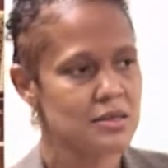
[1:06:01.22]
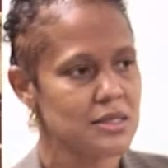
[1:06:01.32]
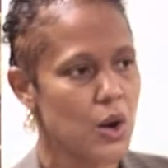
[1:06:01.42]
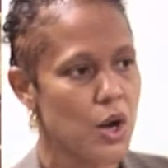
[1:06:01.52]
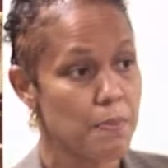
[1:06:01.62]

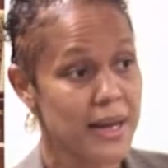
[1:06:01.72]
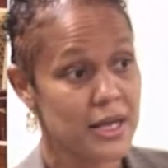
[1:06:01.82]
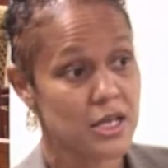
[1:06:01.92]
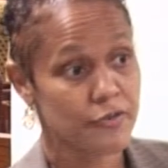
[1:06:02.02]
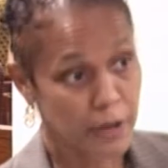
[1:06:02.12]
that by
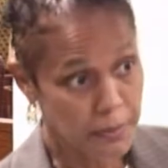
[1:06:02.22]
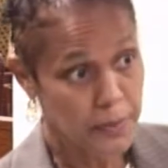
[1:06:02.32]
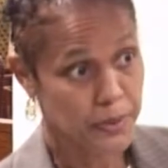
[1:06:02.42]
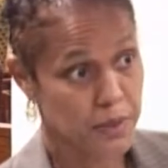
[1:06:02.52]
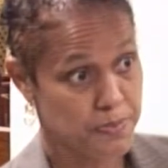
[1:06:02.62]
giving
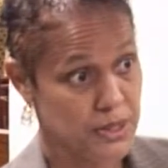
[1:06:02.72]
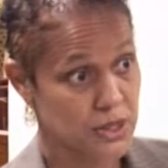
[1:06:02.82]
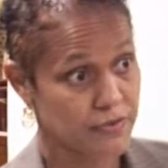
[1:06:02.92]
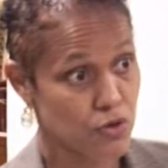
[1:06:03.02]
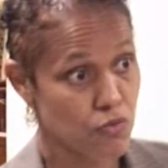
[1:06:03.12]
people a piece
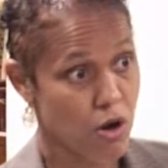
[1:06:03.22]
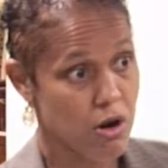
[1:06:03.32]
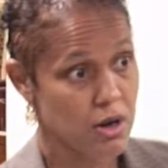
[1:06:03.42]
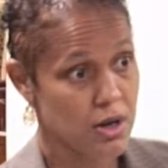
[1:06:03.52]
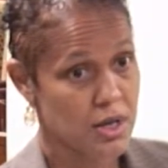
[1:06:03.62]
of the rock,
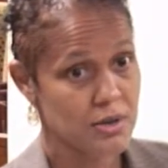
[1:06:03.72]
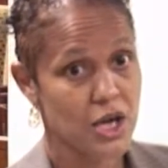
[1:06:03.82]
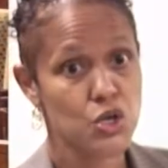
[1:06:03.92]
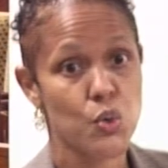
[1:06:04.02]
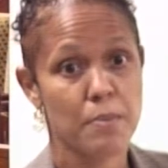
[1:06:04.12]

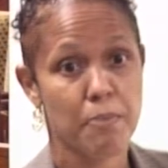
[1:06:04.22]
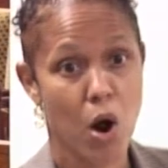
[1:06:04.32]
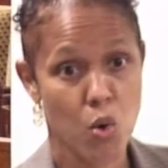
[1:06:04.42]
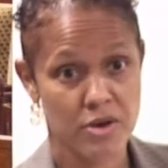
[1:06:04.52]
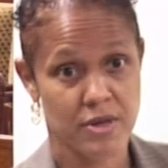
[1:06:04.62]
that you
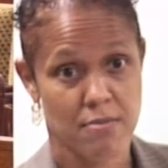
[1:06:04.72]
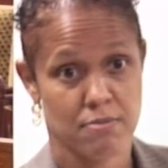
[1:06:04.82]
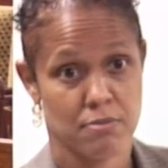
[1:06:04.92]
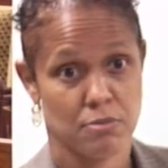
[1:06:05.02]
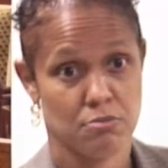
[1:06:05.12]
empower them,
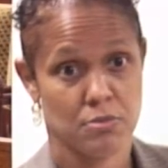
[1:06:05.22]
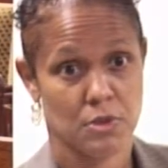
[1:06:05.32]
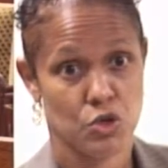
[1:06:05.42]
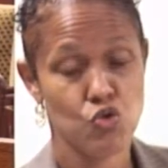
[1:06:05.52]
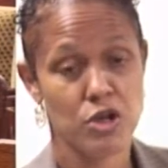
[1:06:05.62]

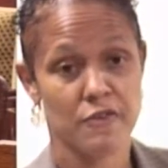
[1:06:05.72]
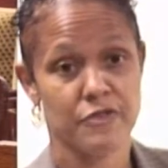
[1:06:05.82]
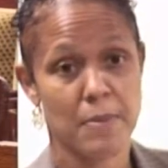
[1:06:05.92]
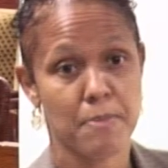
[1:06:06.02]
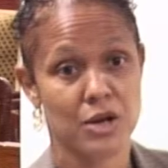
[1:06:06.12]
you give
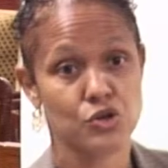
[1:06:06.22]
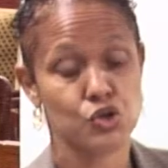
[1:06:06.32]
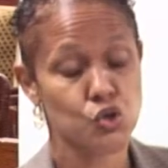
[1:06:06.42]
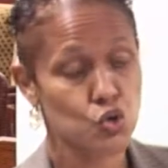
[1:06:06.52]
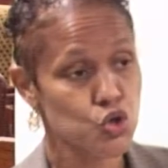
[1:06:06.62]
them better
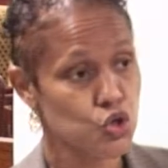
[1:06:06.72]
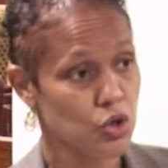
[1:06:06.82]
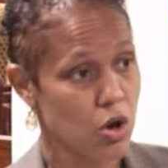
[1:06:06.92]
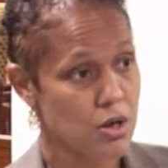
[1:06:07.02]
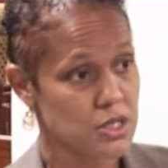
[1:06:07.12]
social
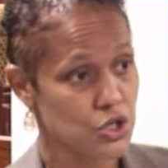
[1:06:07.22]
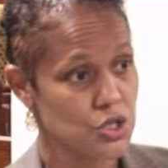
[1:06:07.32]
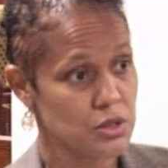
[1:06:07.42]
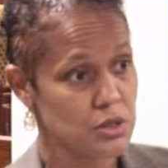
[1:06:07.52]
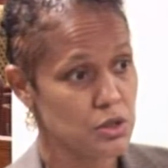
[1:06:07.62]

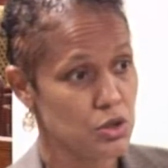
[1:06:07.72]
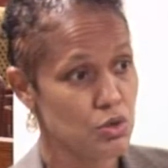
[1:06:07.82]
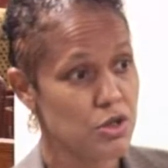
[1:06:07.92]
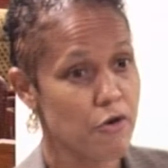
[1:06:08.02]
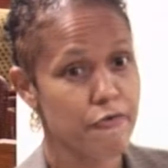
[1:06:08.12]
conditions, you
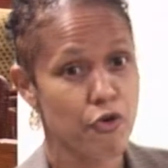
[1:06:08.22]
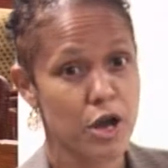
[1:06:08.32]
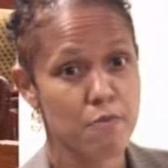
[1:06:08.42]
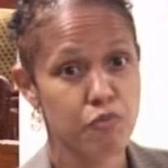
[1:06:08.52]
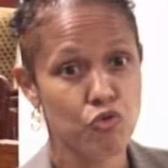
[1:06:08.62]
therefore
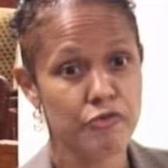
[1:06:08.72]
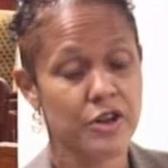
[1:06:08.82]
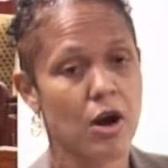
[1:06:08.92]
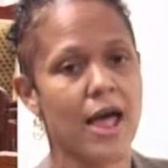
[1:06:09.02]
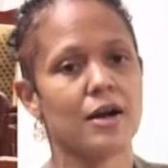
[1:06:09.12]
improve
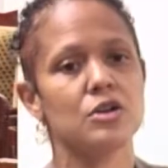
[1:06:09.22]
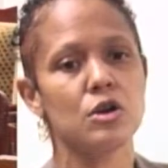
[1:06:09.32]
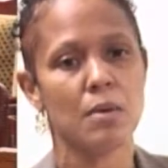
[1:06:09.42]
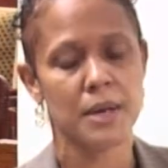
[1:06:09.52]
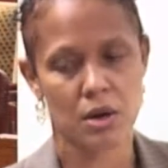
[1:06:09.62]
their
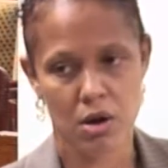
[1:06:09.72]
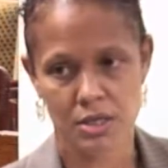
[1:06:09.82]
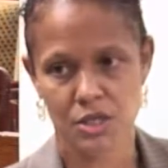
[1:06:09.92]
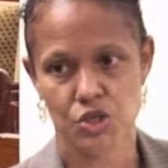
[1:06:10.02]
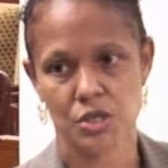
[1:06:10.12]
economic
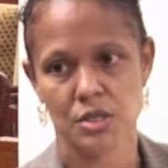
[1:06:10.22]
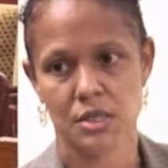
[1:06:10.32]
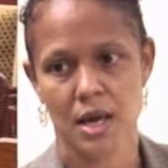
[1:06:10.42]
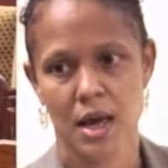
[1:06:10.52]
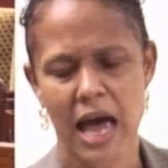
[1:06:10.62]

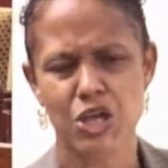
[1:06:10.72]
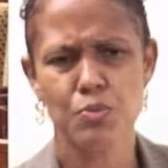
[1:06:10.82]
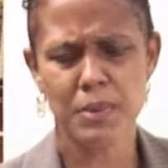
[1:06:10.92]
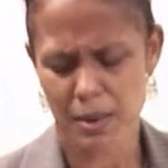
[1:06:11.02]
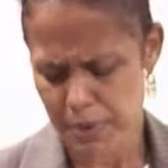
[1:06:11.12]
conditions, and you
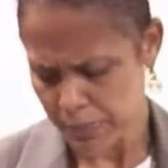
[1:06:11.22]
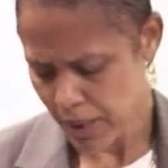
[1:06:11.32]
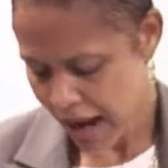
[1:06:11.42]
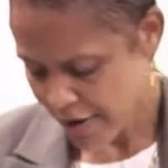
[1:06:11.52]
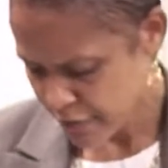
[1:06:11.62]
make people
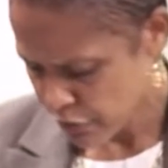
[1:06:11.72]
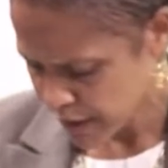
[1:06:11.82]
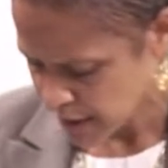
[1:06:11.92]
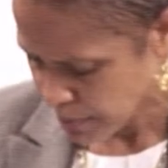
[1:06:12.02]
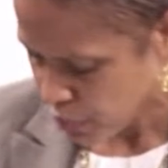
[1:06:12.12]
have
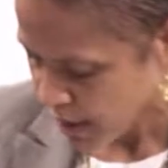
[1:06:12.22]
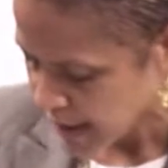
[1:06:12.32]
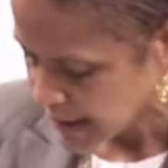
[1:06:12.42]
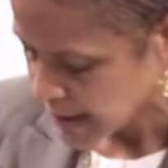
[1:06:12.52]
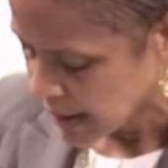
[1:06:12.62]
greater
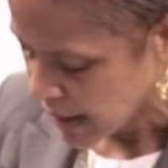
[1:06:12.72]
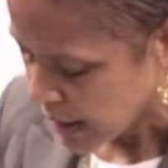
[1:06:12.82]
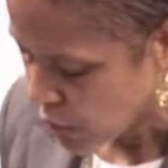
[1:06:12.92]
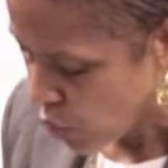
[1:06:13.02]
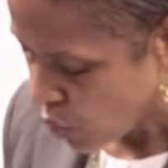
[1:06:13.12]
pride
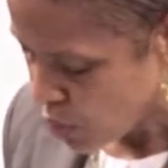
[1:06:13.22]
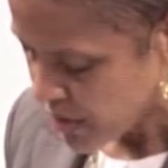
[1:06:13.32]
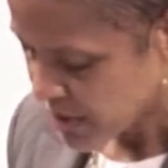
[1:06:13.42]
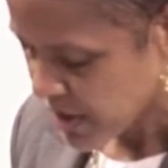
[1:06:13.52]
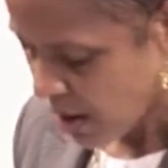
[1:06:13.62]
in who
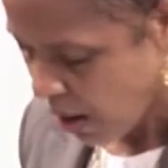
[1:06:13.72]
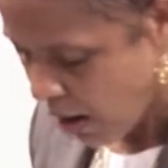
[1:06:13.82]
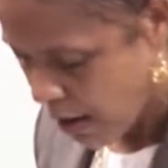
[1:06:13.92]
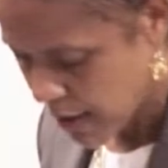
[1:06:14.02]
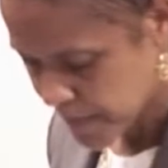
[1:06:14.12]
they
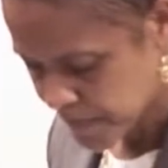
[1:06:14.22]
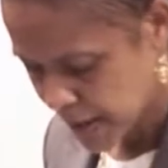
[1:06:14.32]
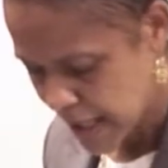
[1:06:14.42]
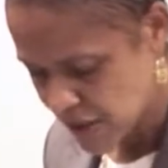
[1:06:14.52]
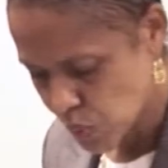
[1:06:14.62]
are
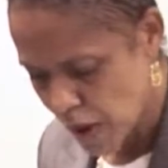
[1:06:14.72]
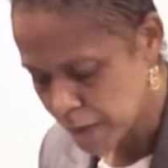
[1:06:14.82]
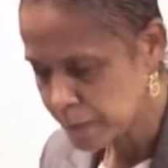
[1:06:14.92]
as well.